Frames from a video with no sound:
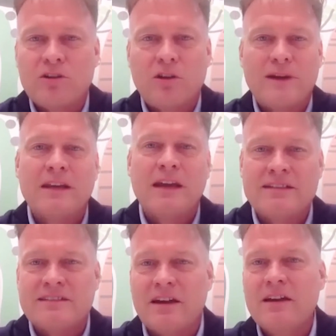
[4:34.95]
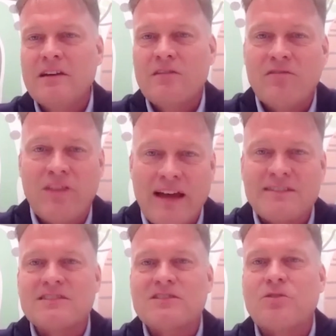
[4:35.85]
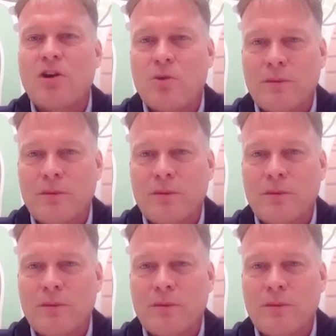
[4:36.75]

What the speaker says: India is the fastest growing